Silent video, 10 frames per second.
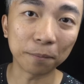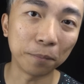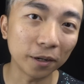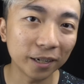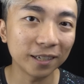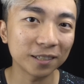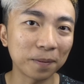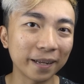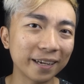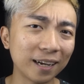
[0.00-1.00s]
borderless
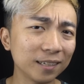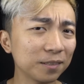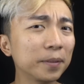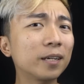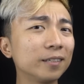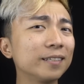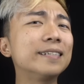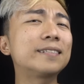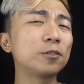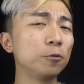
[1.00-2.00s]
playing cards because
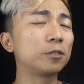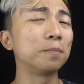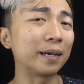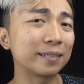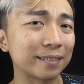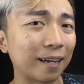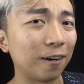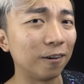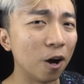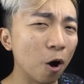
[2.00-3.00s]
it suits my
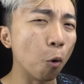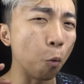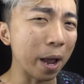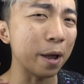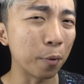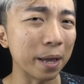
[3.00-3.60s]
style way